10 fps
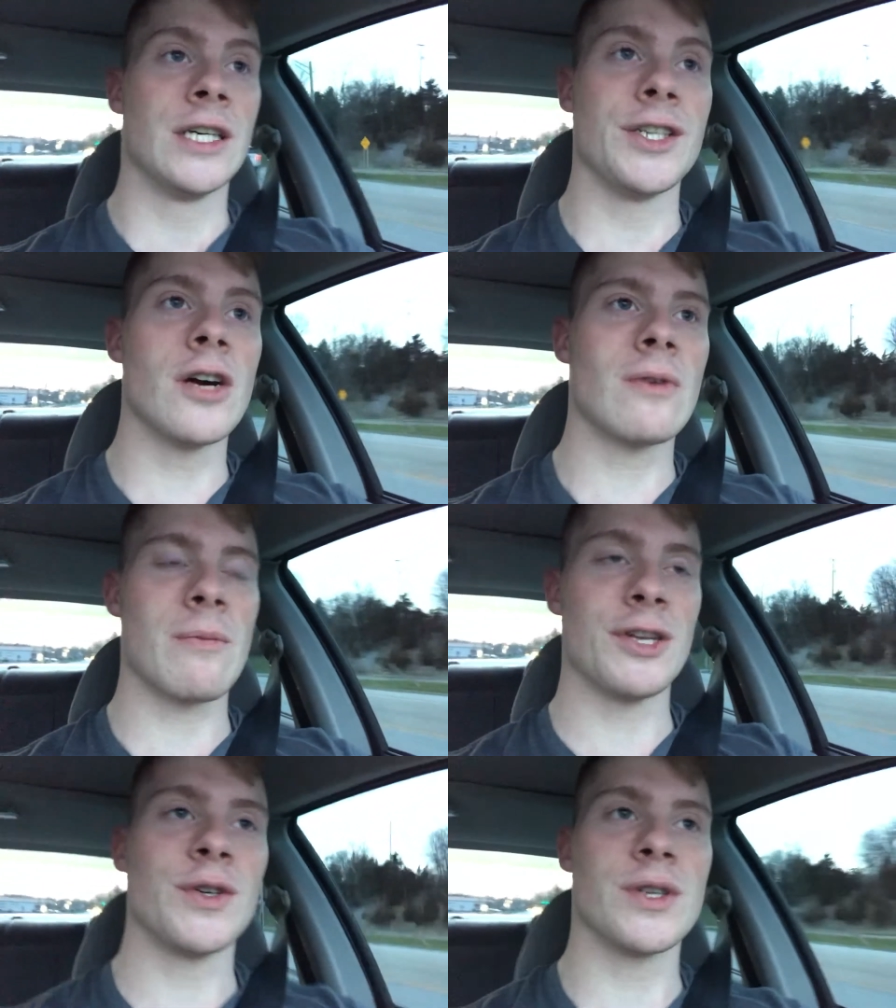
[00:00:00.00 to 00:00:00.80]

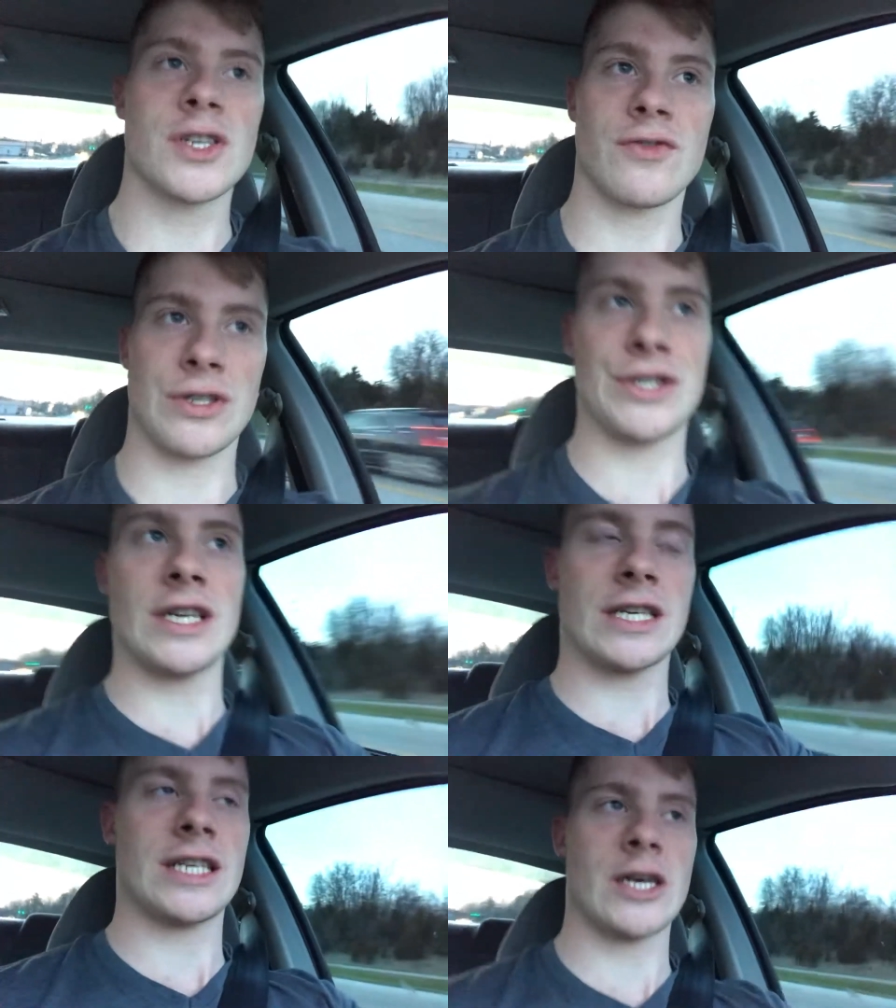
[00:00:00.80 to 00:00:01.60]
I've been doing this for
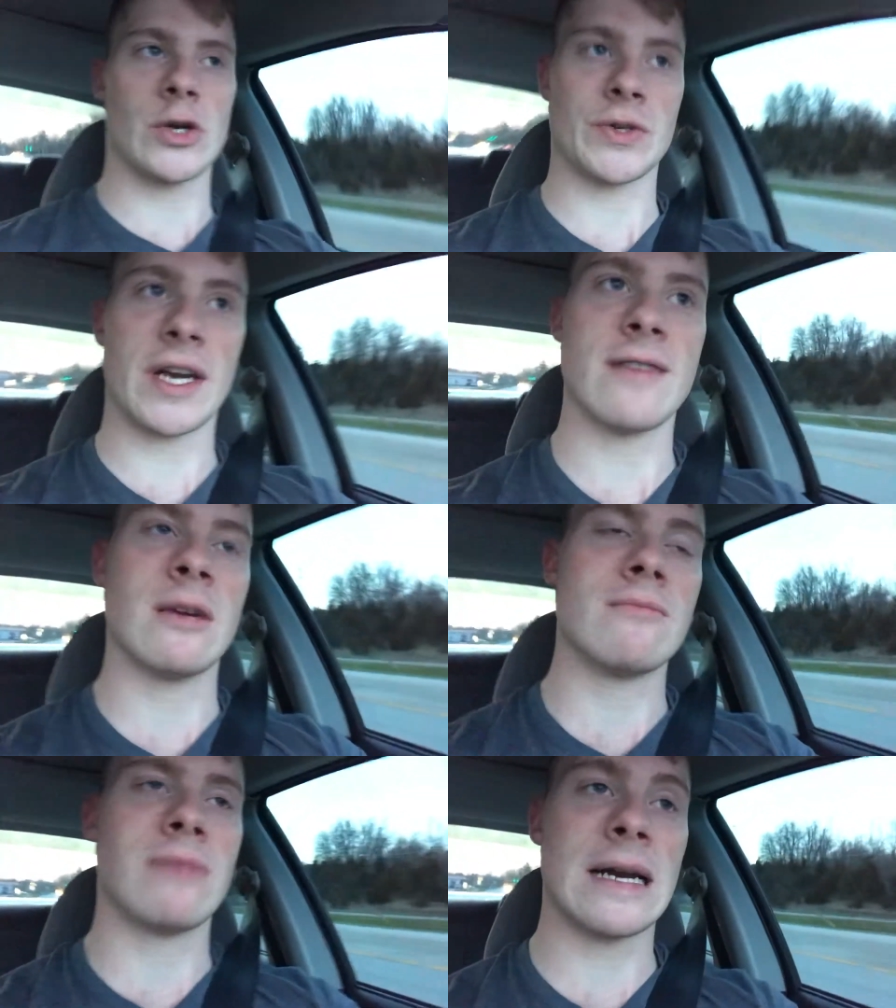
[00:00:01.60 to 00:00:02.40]
6 years. I have
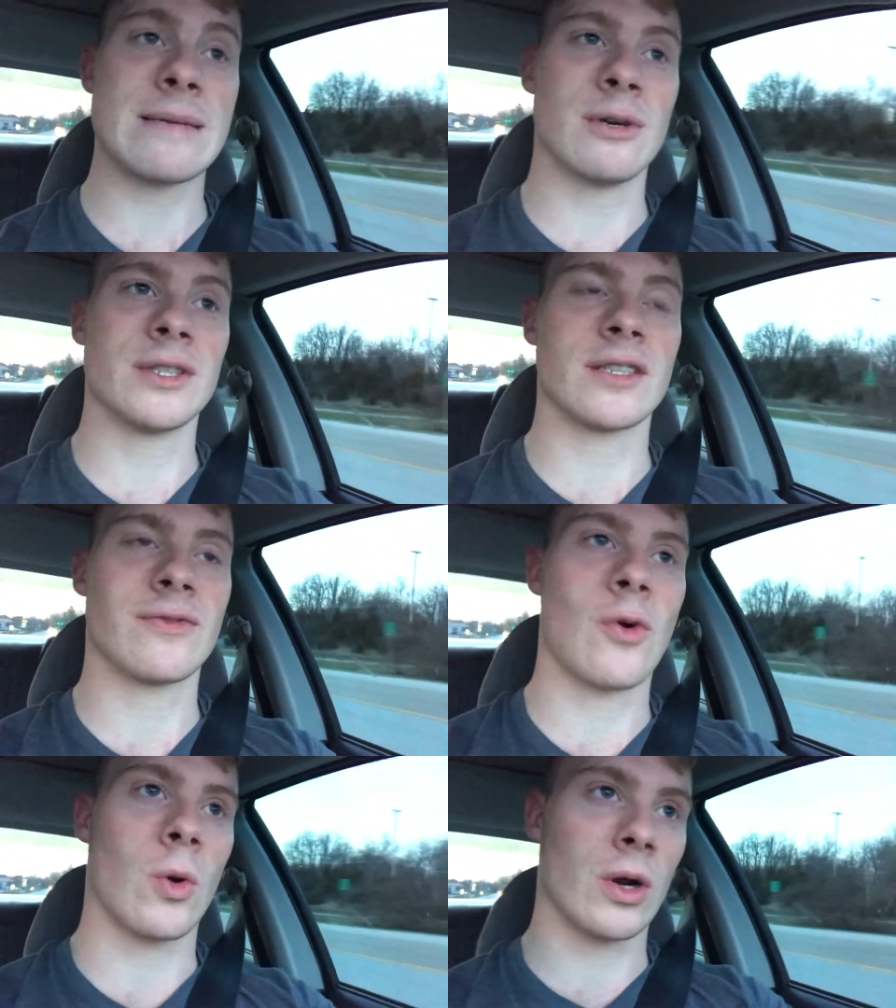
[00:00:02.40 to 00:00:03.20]
been
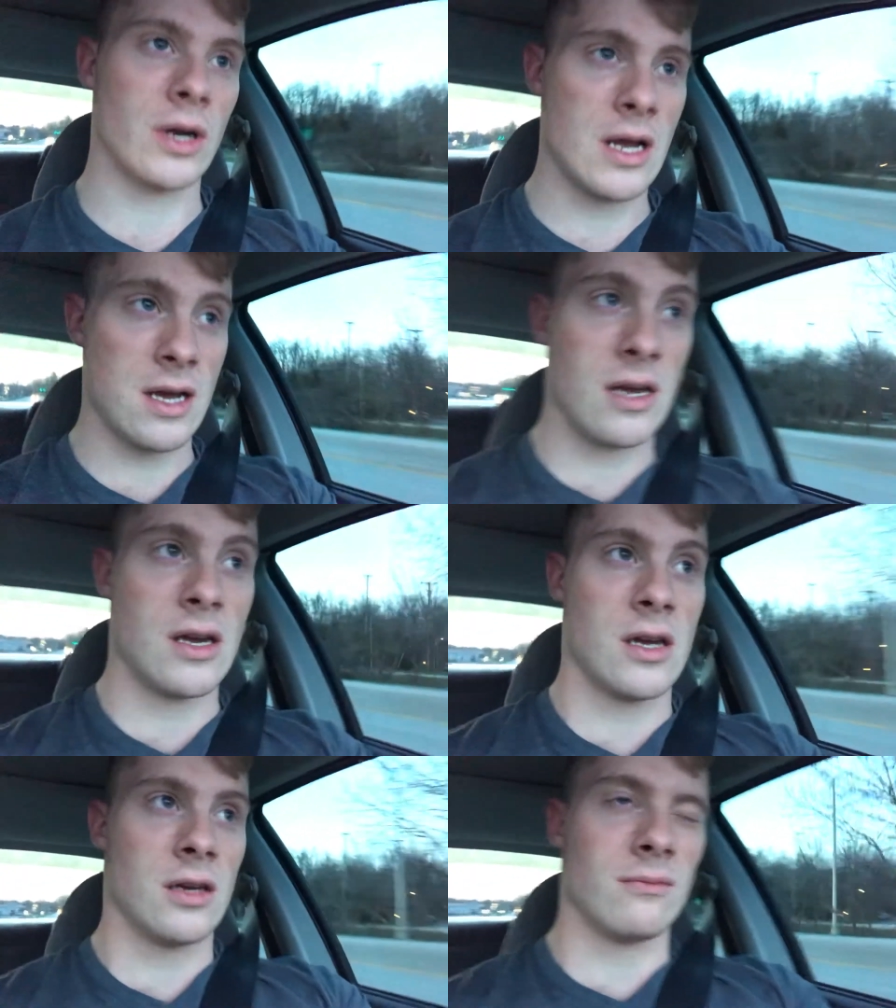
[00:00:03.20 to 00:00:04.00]
bodybuilding for
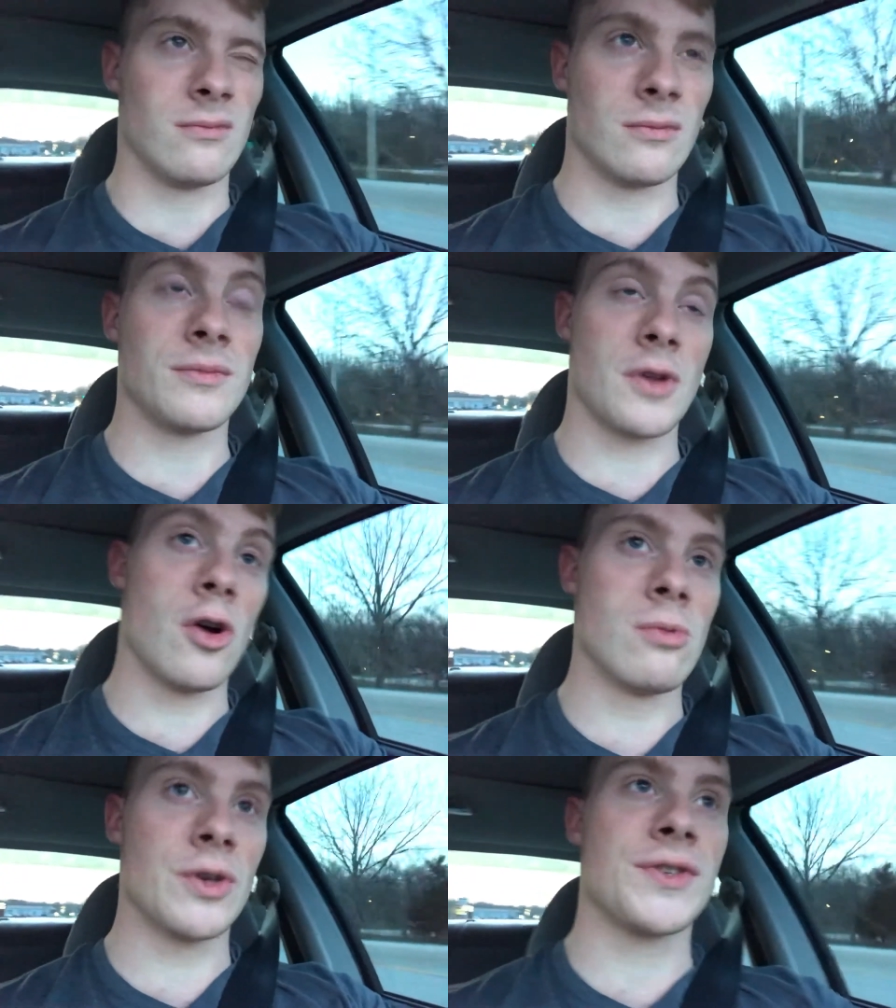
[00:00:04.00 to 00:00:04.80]

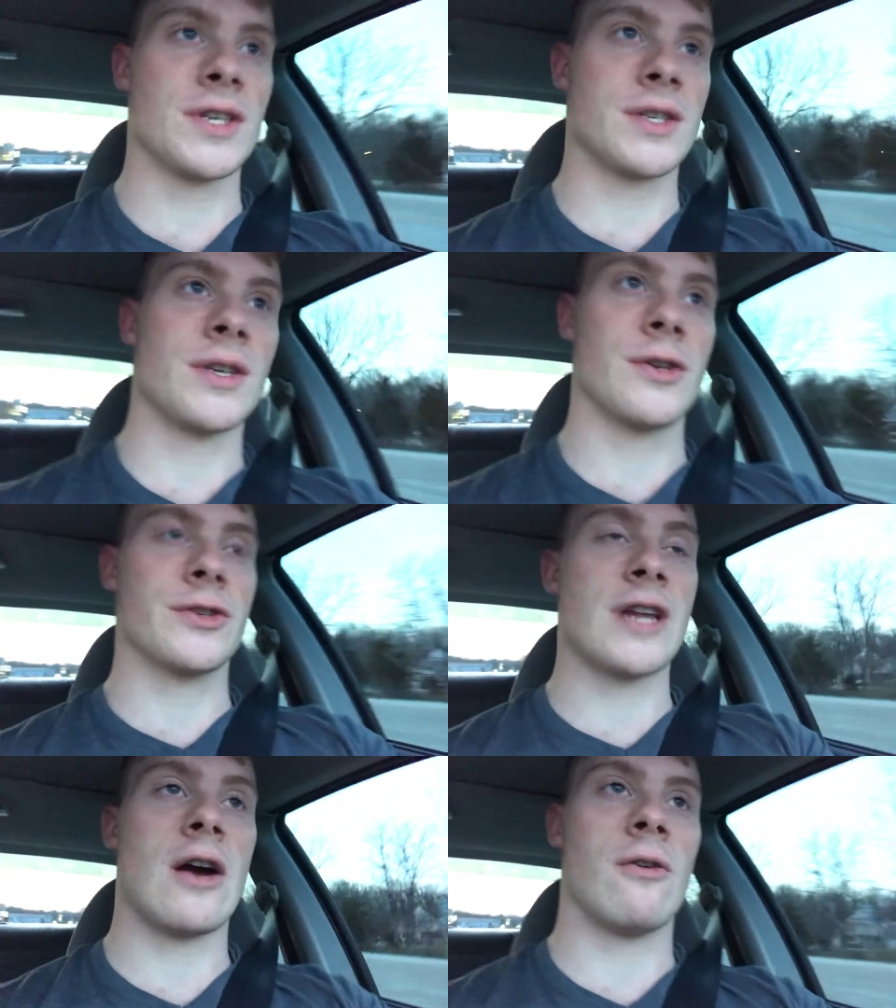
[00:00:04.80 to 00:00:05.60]
almost 6
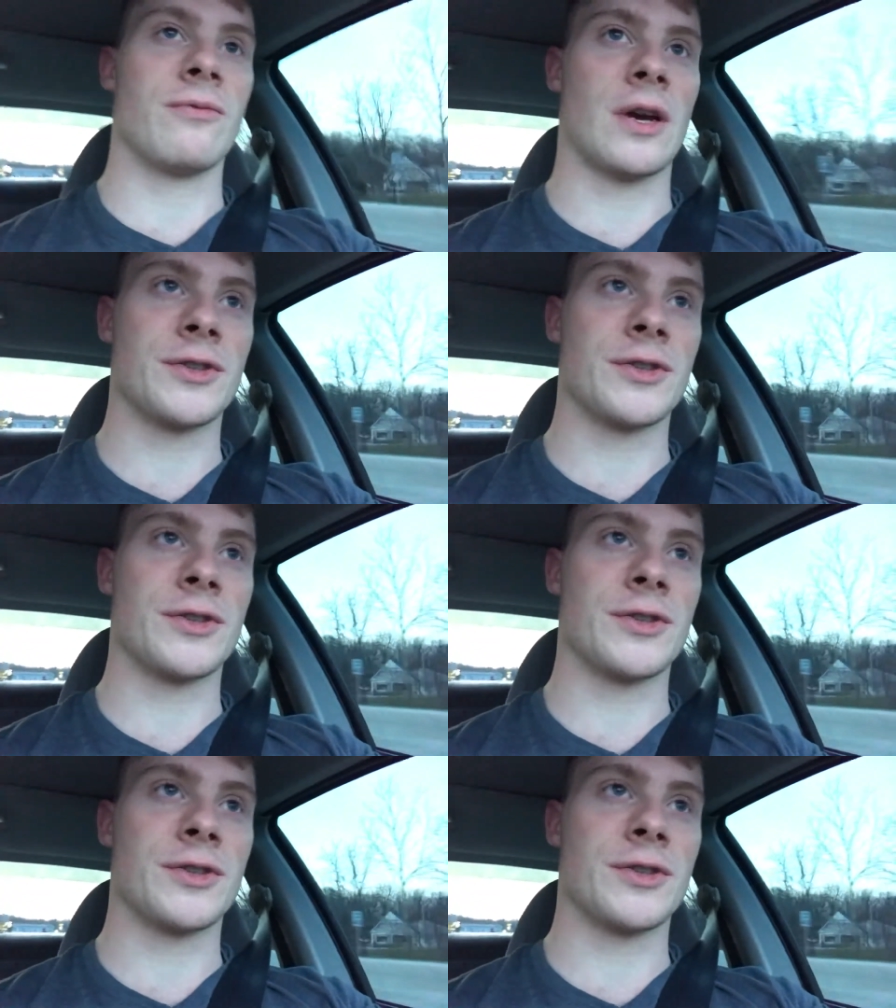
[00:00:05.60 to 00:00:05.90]
years now.